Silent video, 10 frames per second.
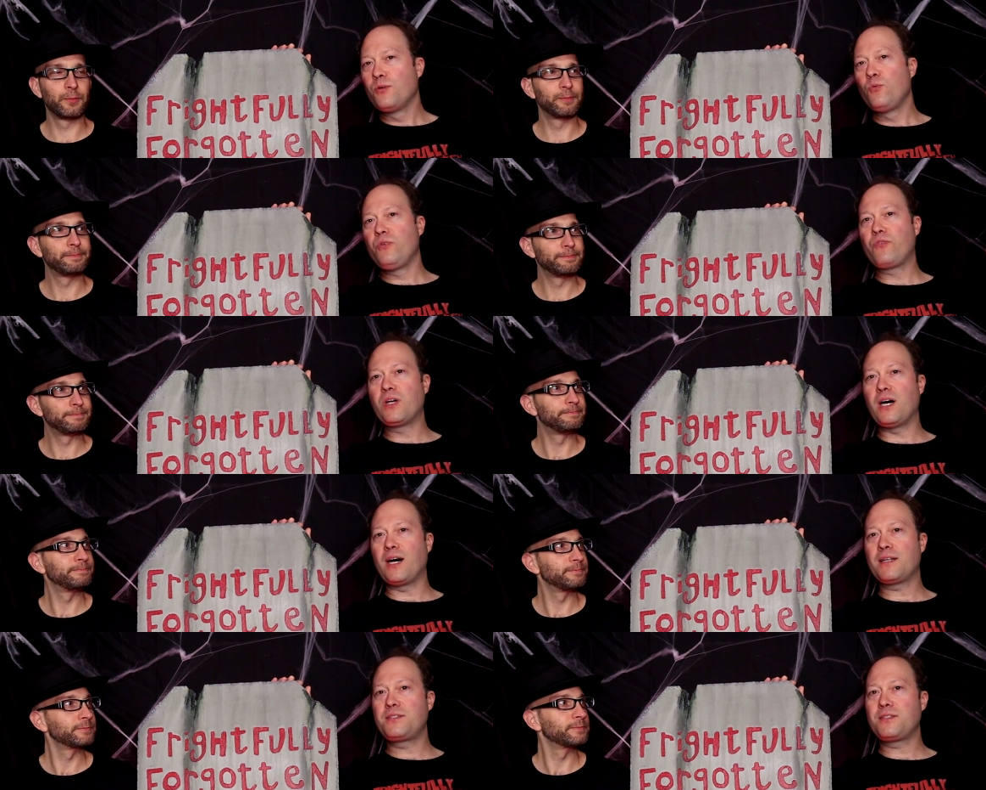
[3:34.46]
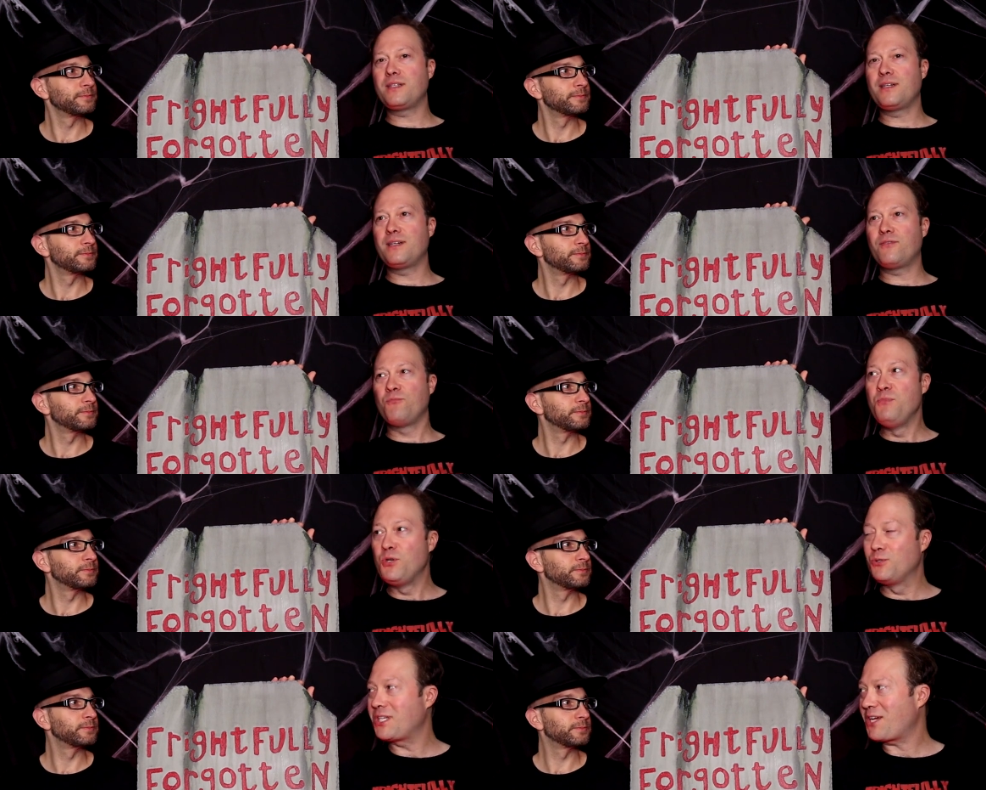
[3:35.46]
Speaker 1: We've got
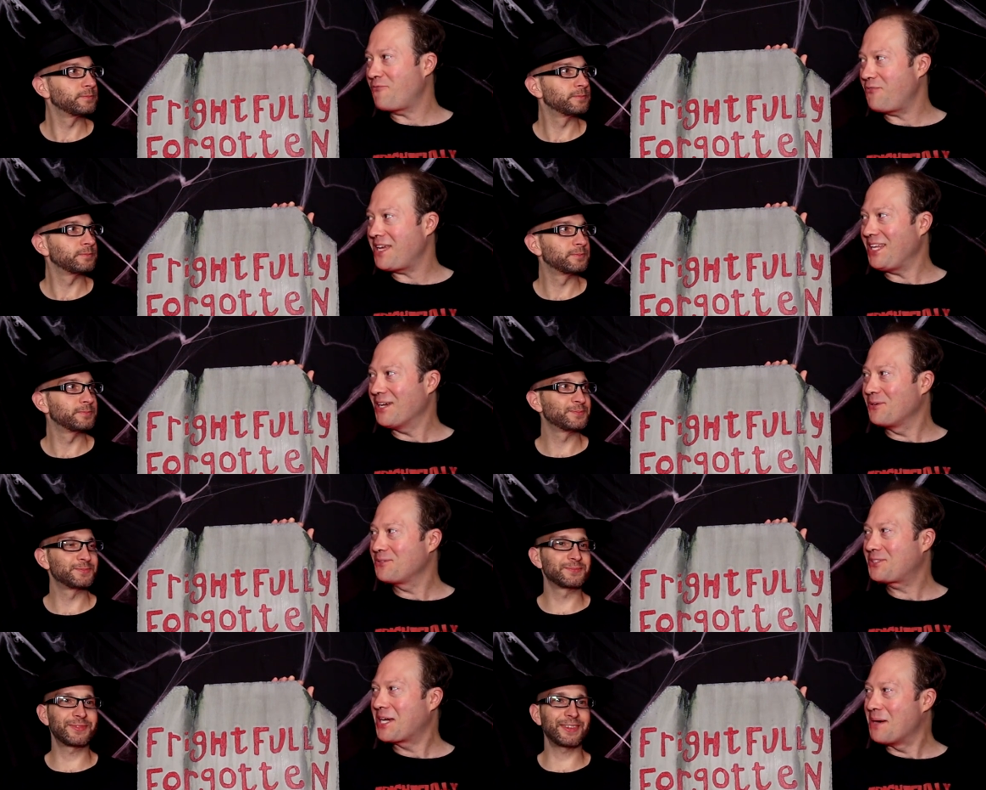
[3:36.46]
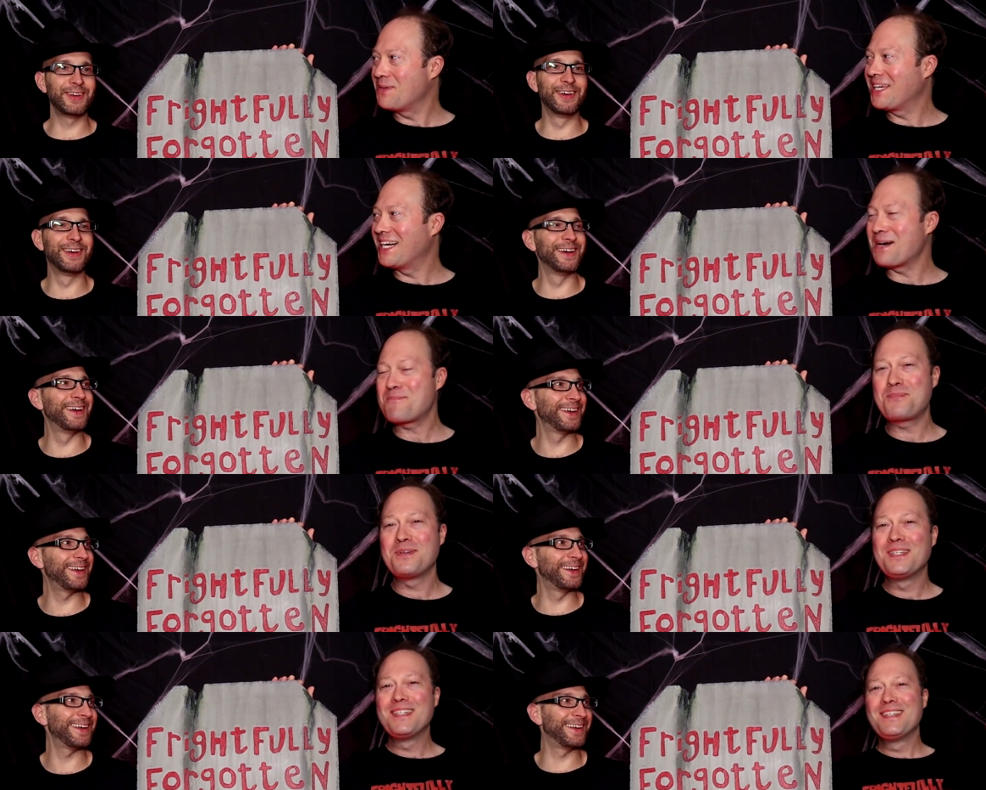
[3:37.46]
music videos coming
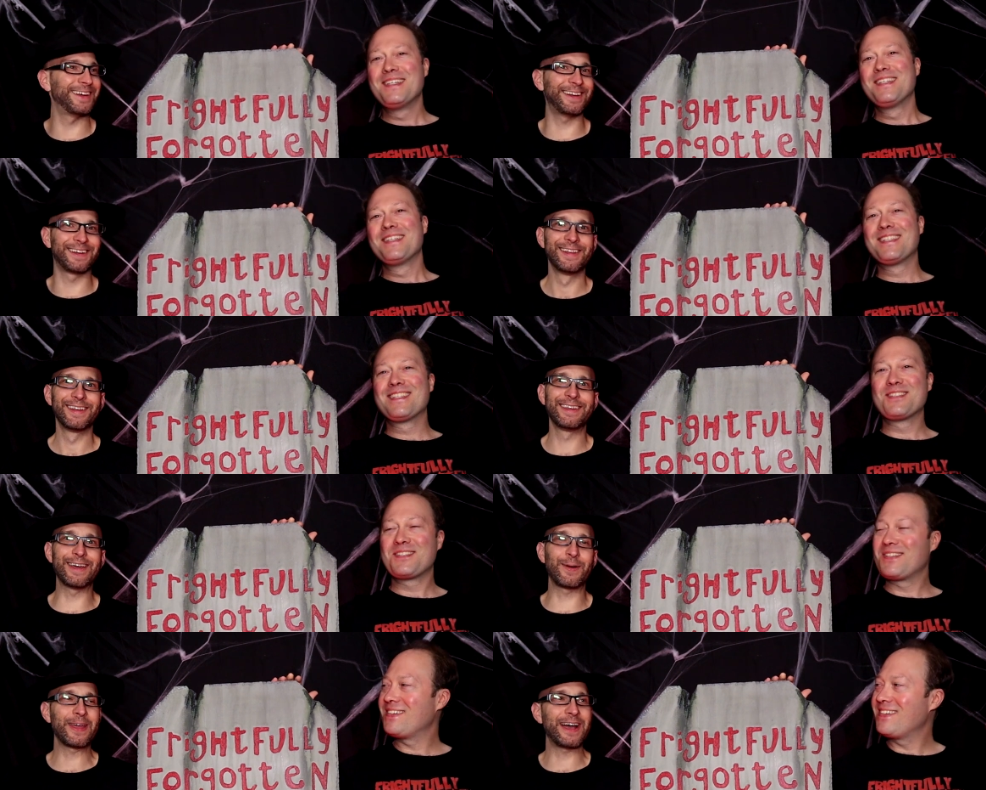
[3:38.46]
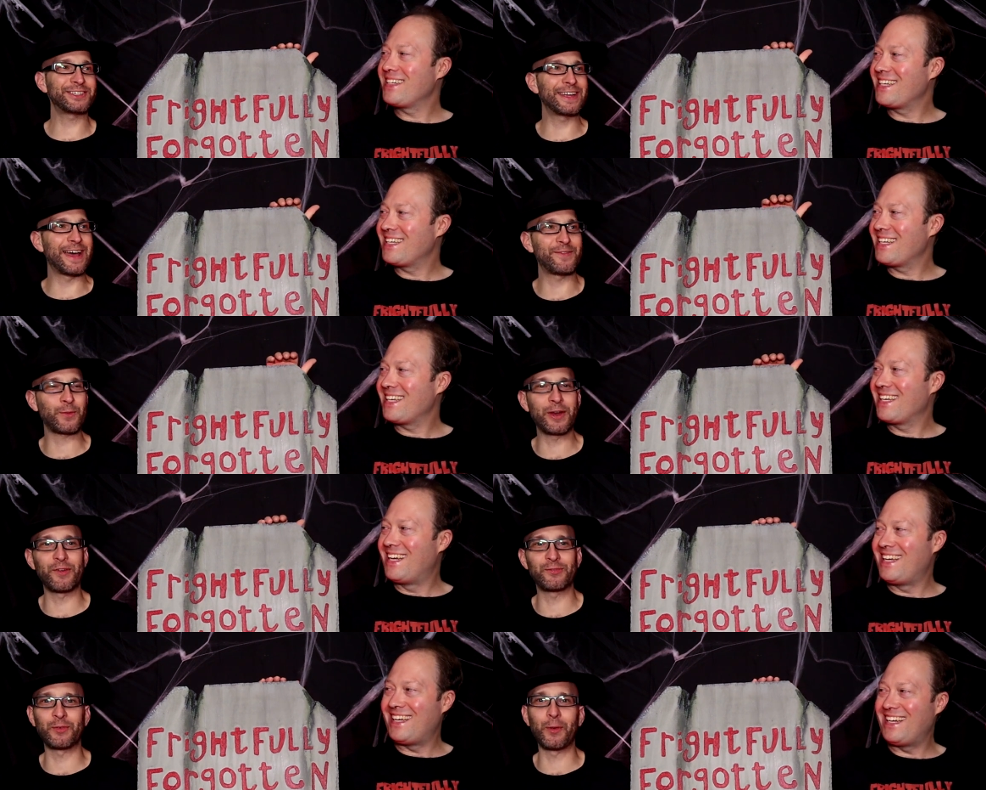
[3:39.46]
up. Yeah, we actually have
Speaker 2: quite a
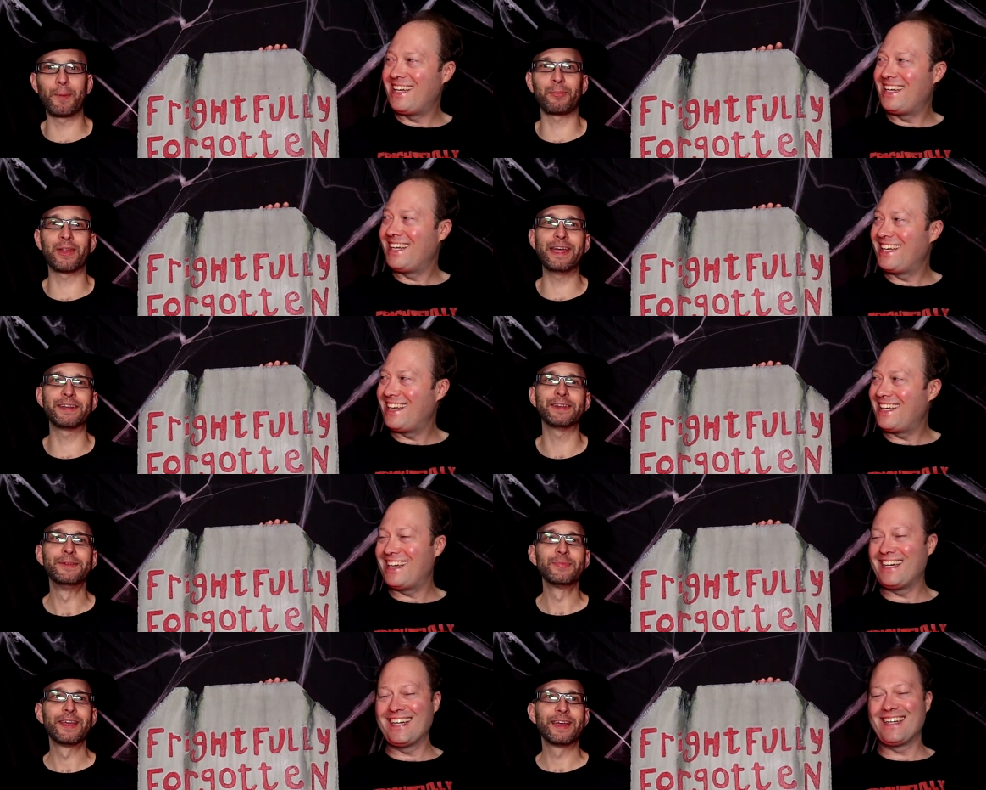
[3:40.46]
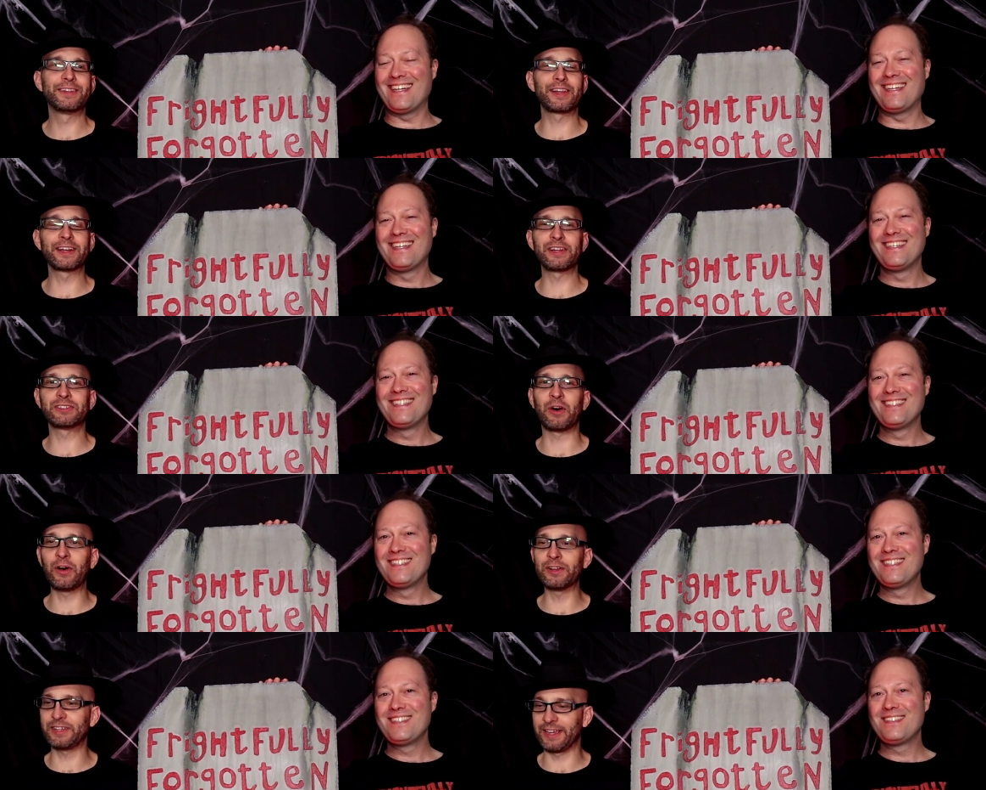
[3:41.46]
full plate. It's a little
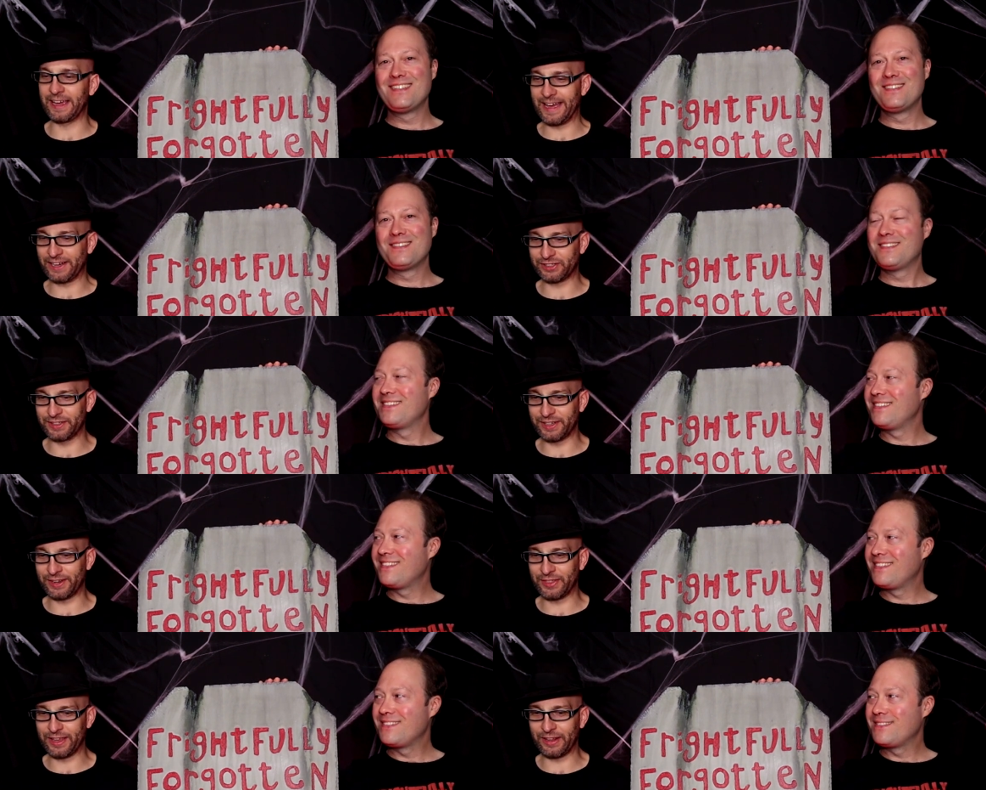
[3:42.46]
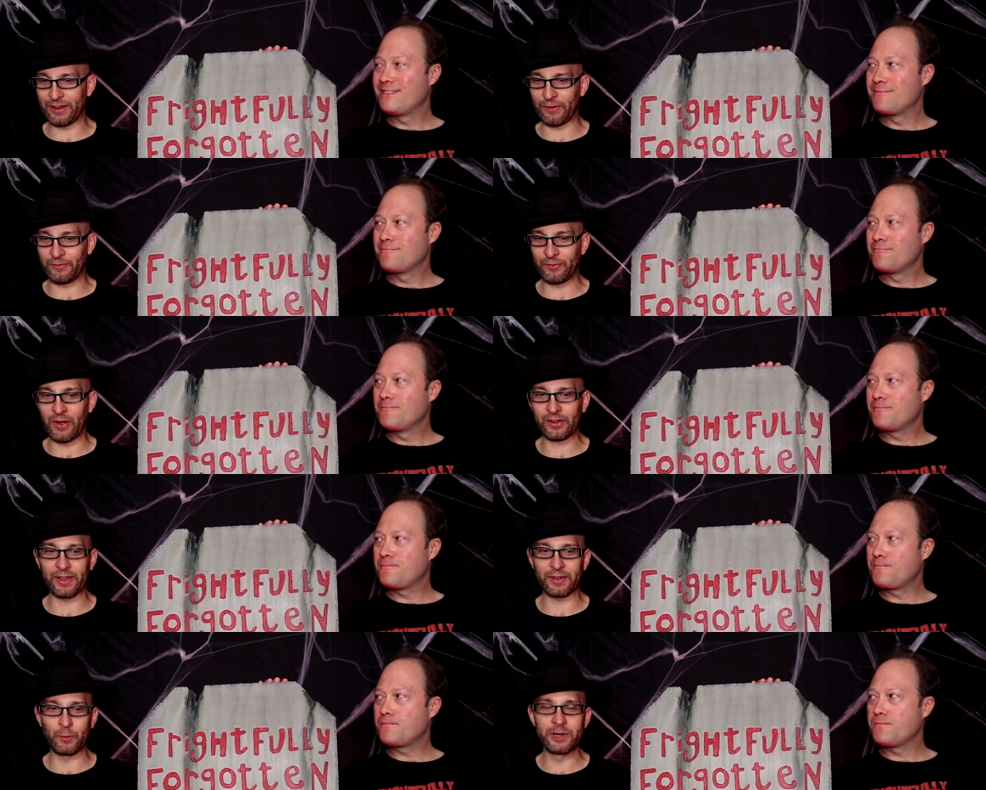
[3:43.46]
daunting, actually, like thinking, oh, fuck,
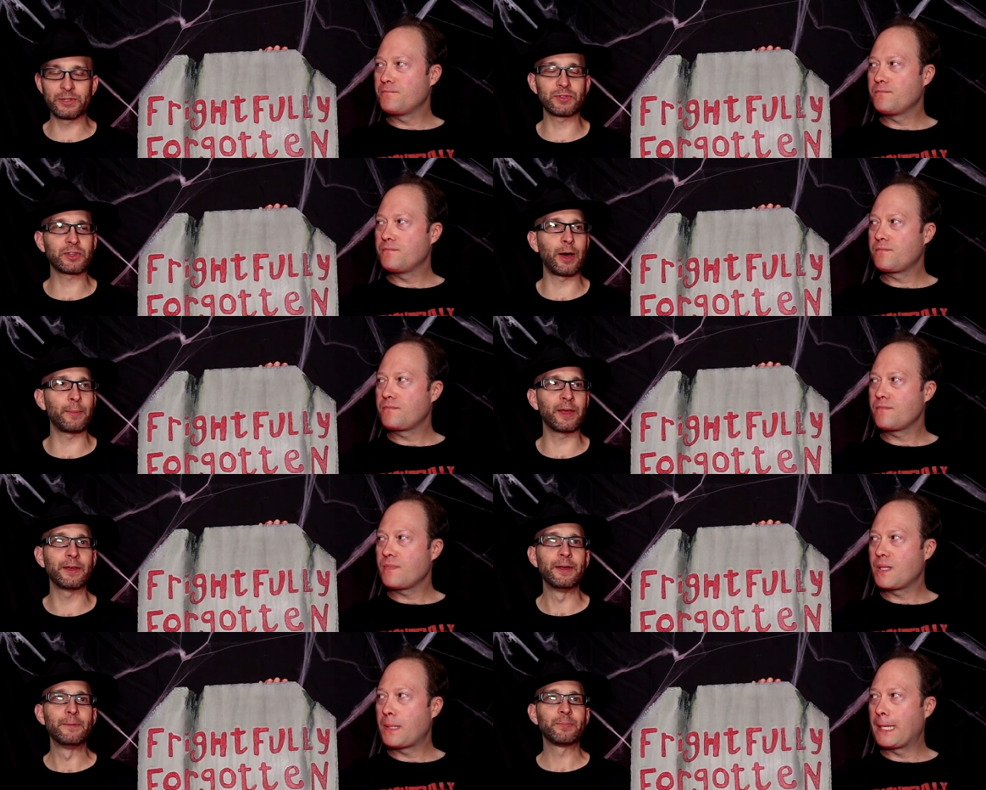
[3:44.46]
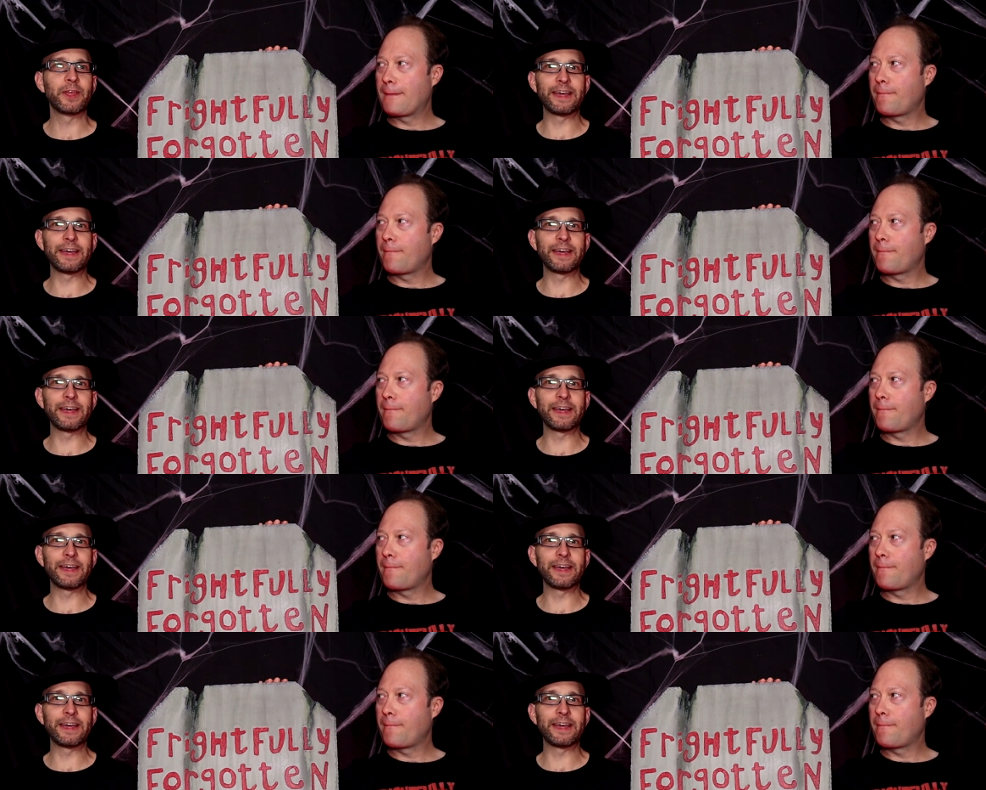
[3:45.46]
like, winter's coming. And